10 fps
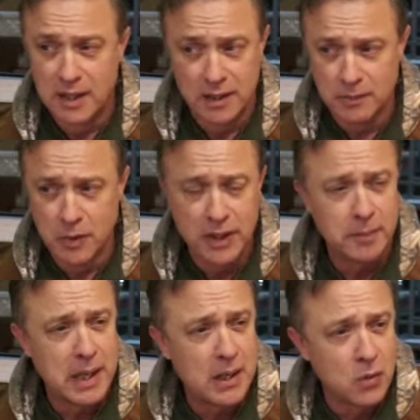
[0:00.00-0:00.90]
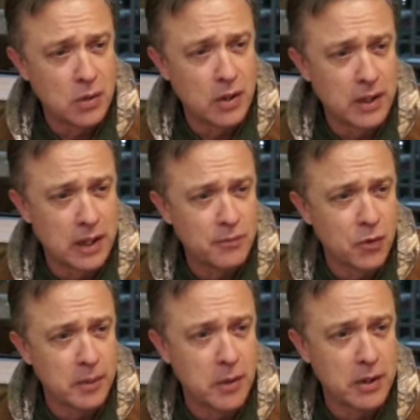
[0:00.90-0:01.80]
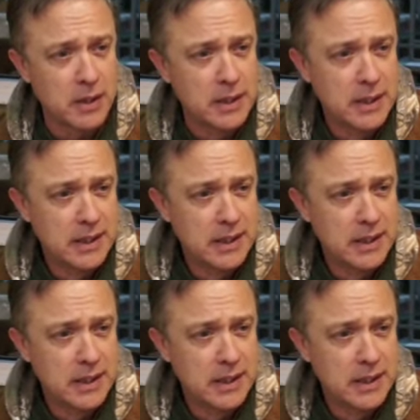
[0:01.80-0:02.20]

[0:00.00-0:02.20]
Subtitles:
bring it back. We'll cook it up for you, partner."